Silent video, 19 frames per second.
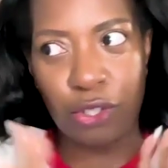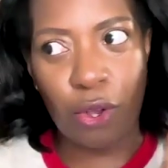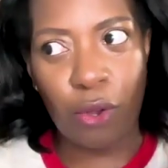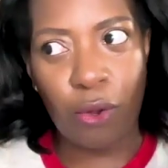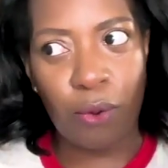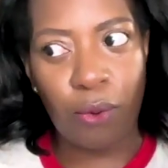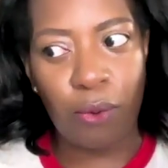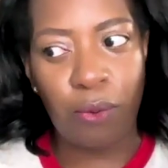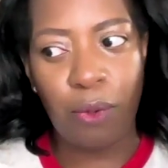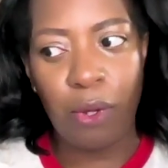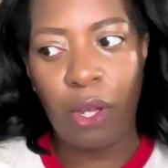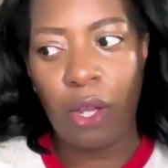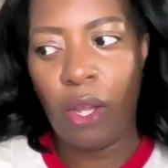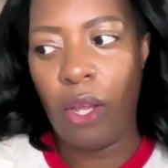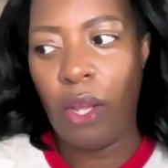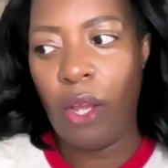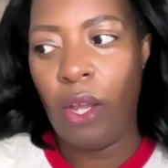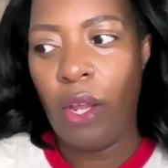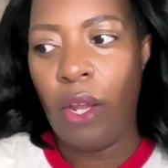so
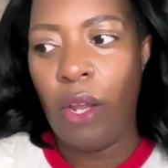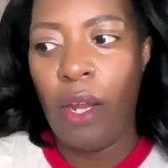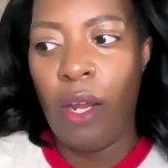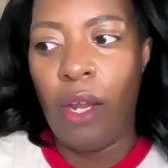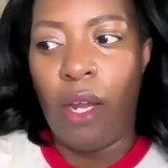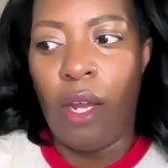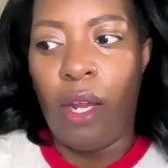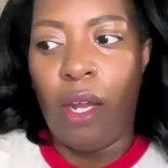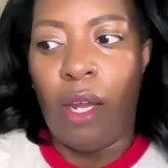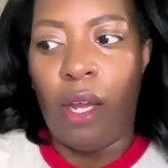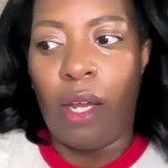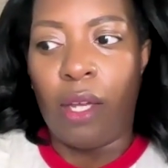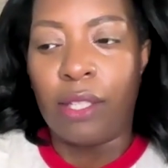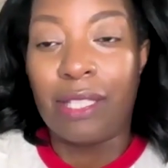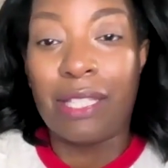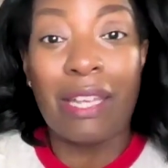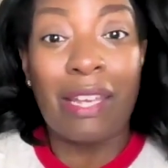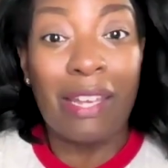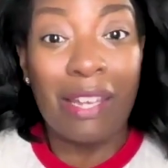
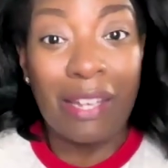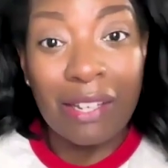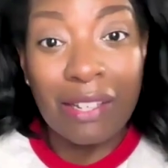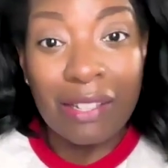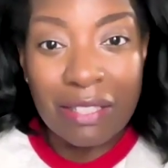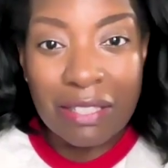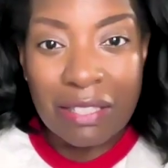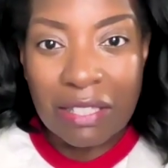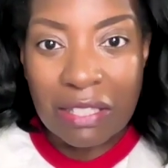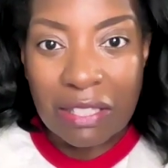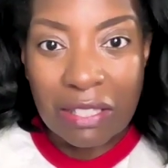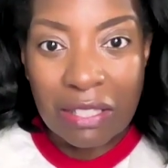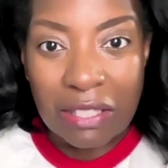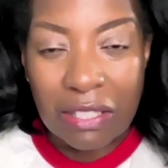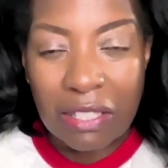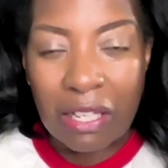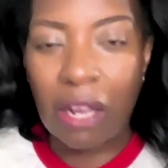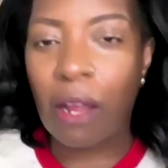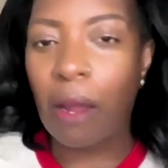tense,
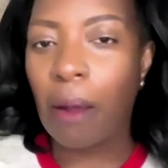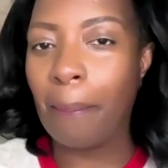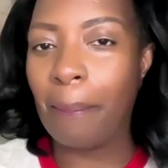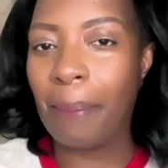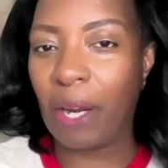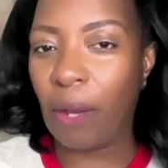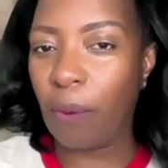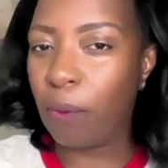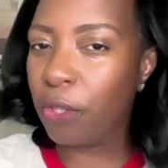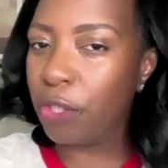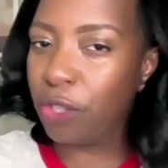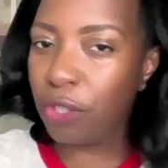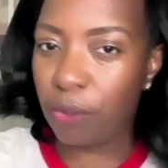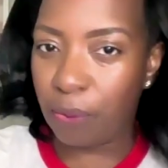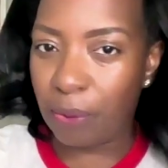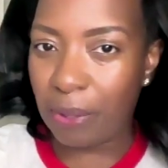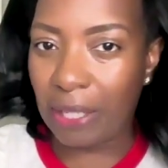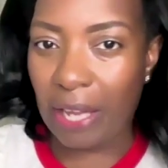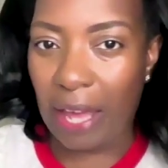but I want you
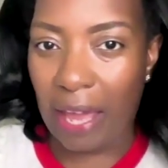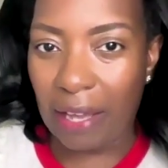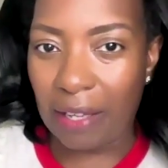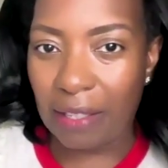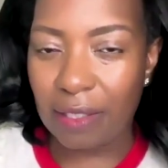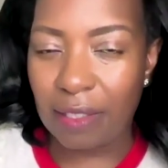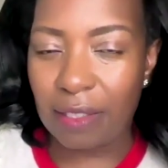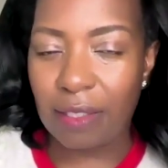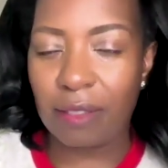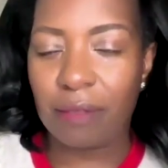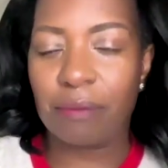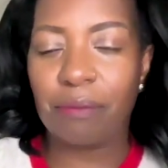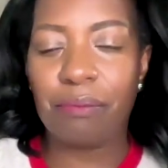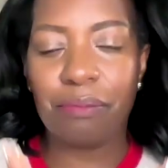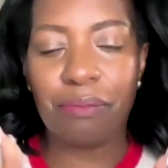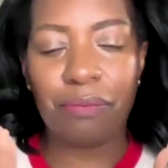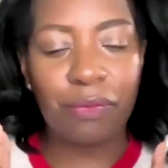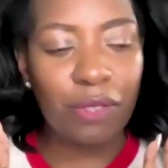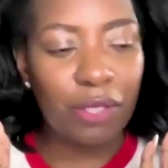to relax.
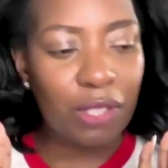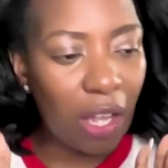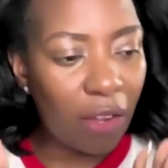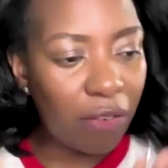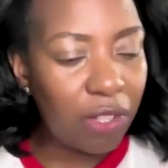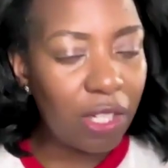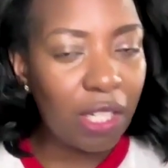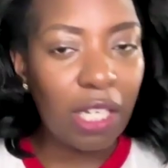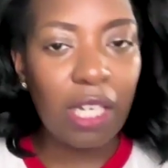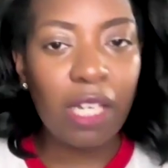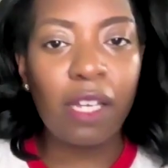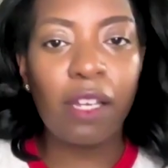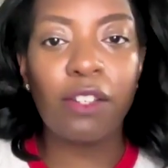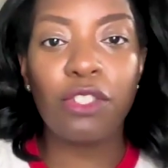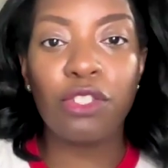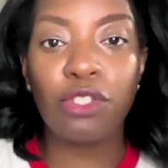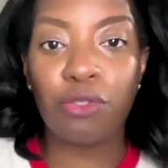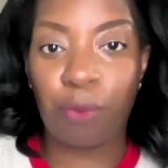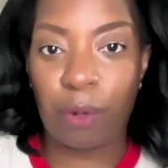
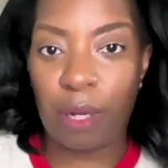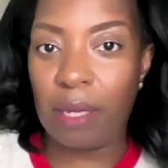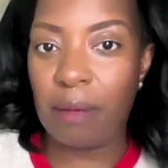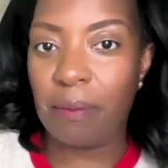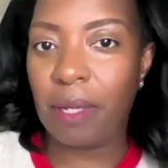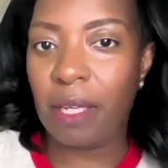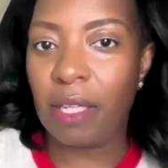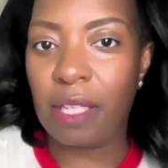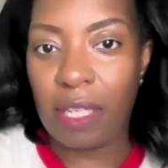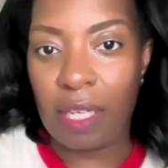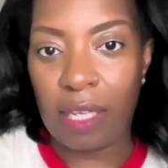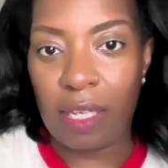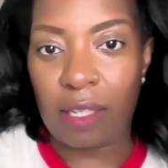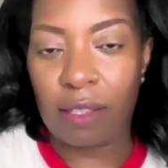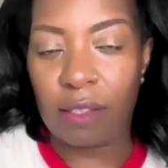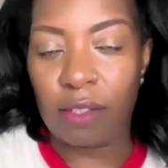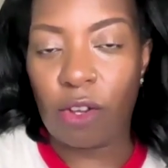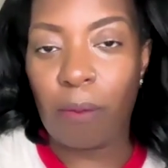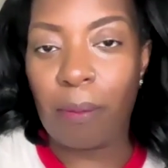Definitely dream
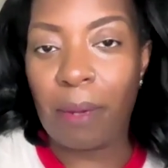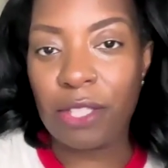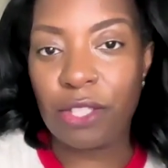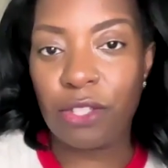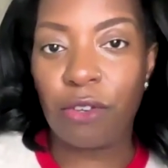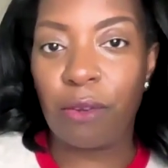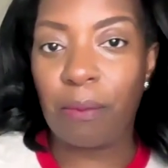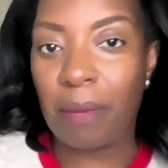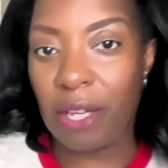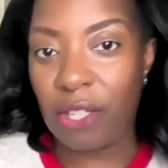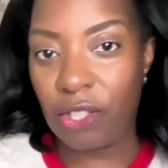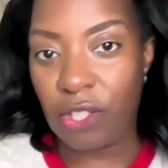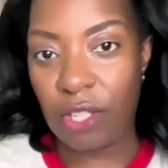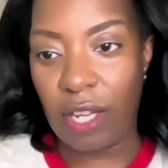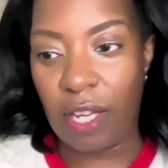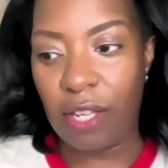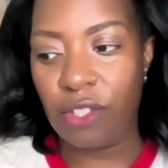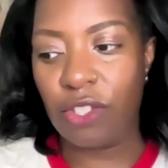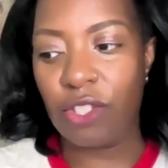again. Go back to your
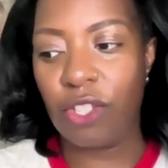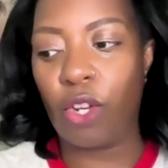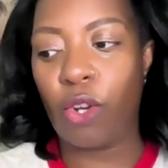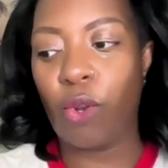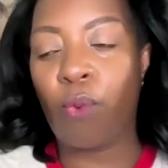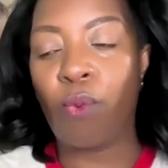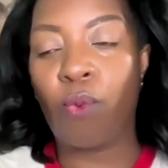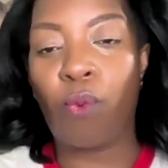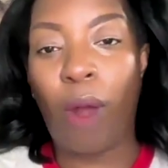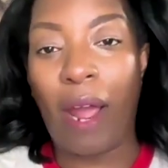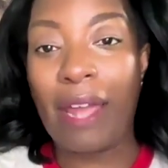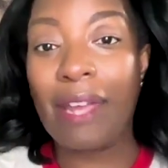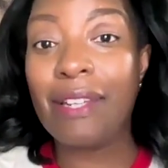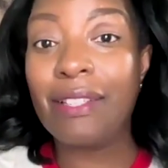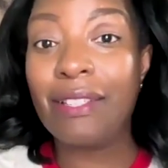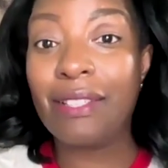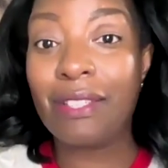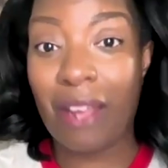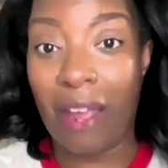imagination,
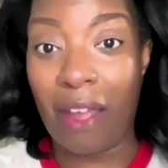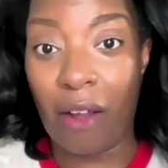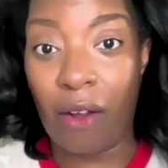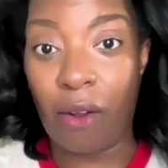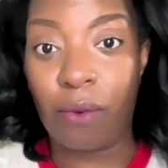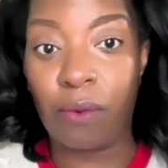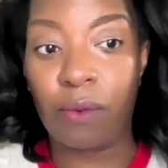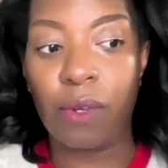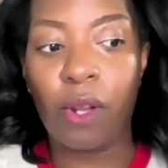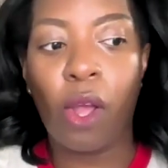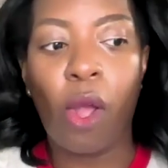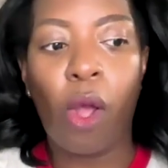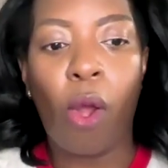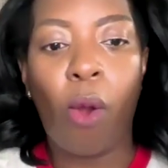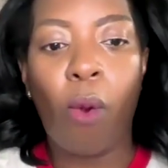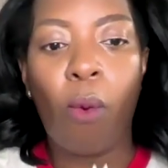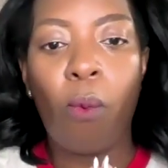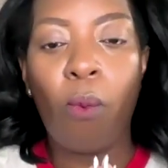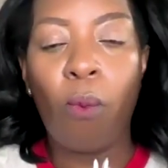write down
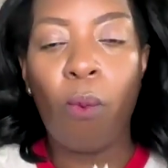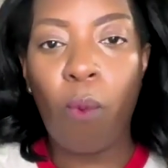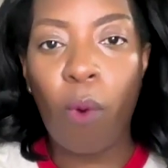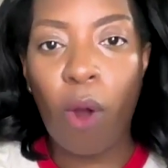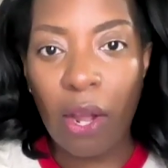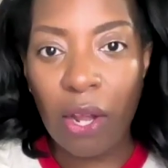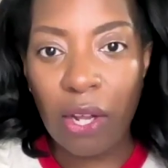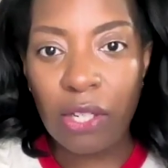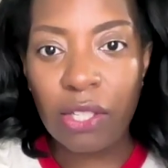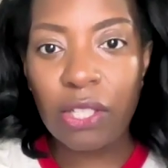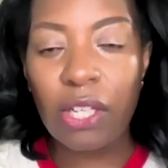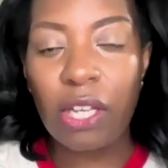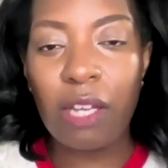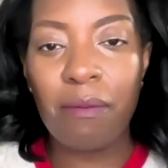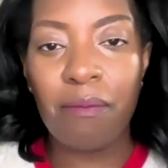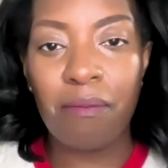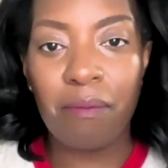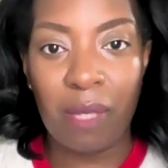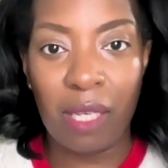what
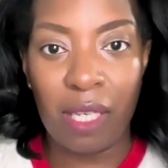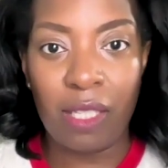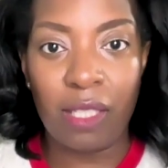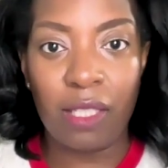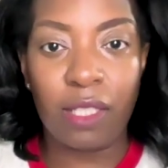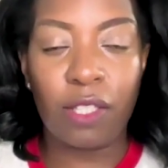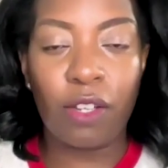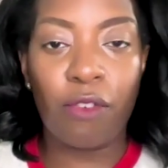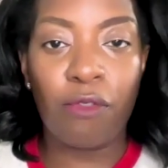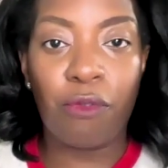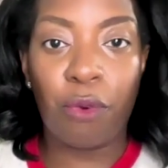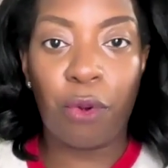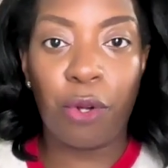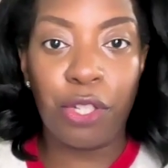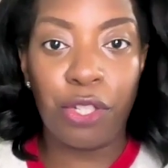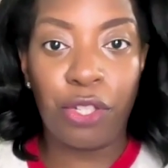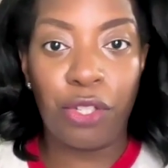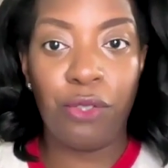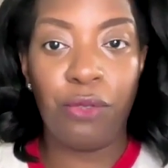it means
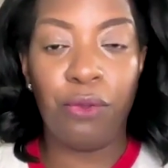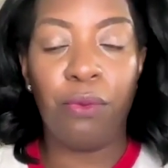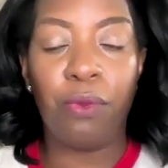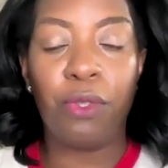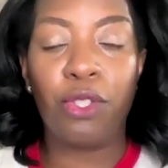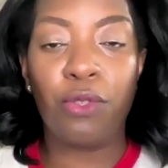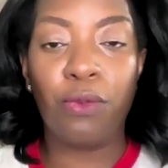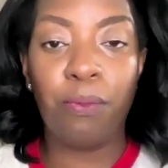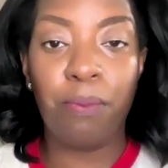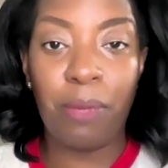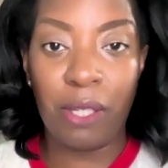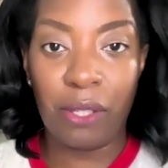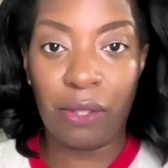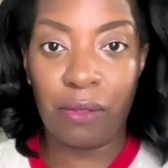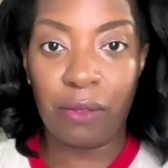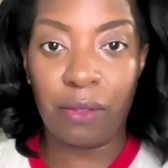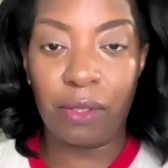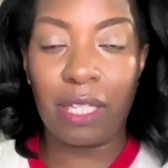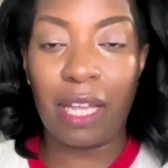for you to
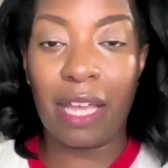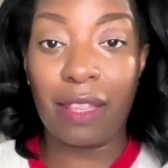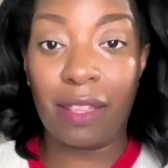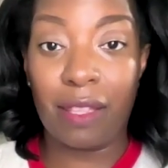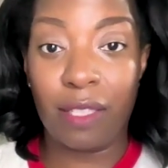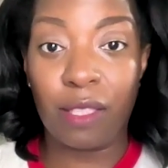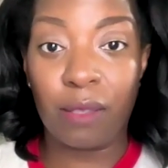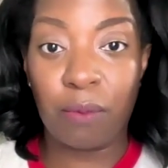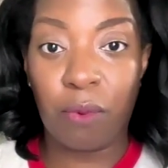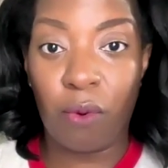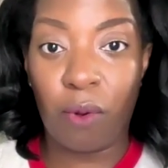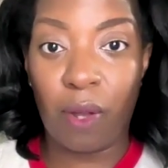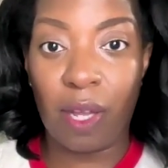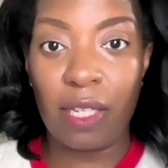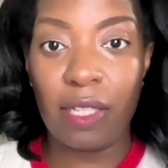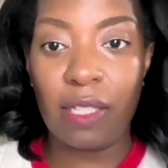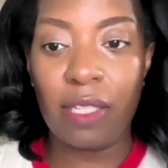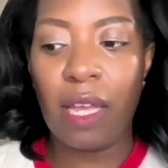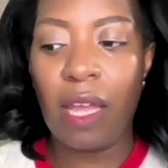build at this
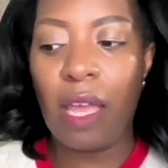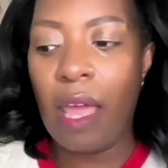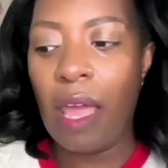point.